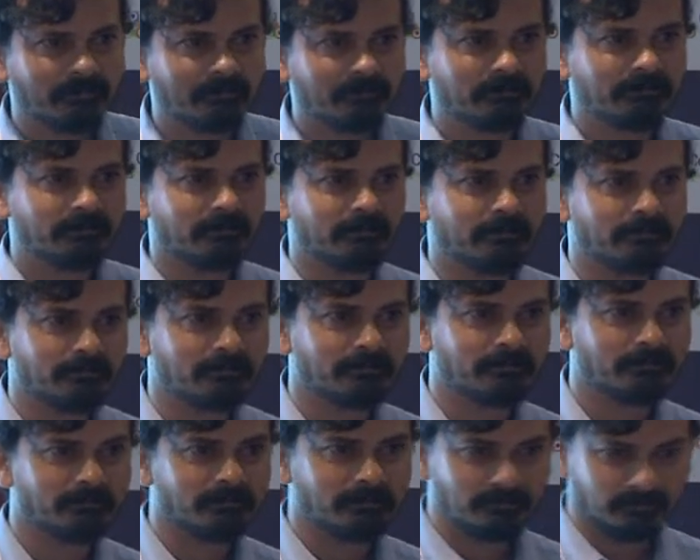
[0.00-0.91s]
uh,
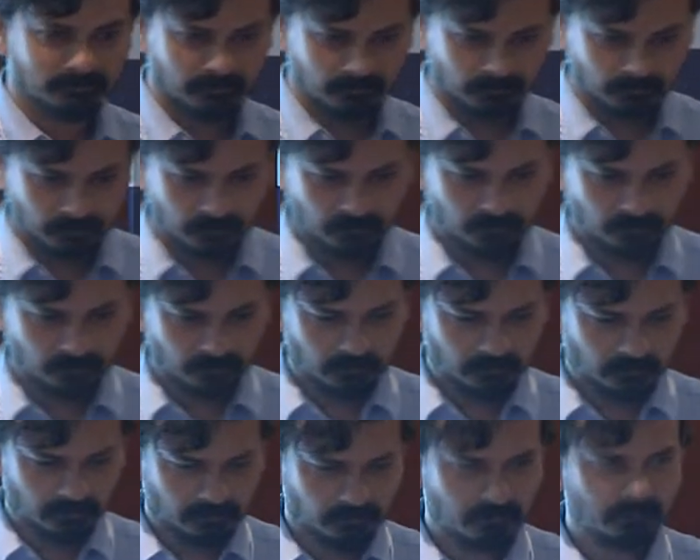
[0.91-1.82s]
hey, I had a
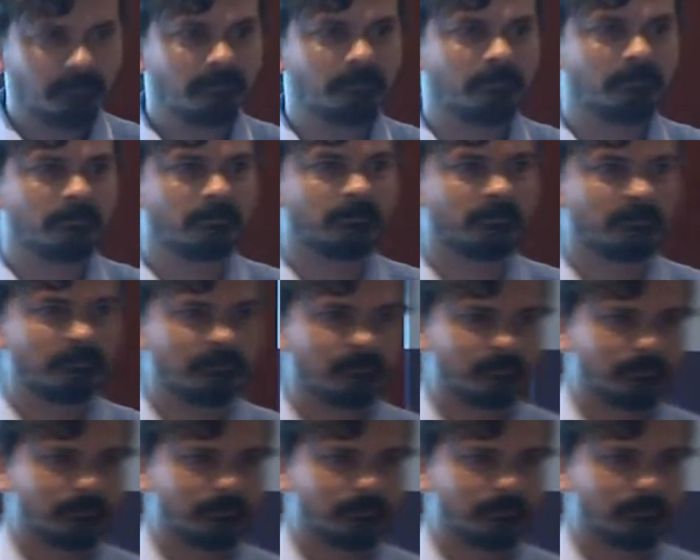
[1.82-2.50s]
couple of questions. I'm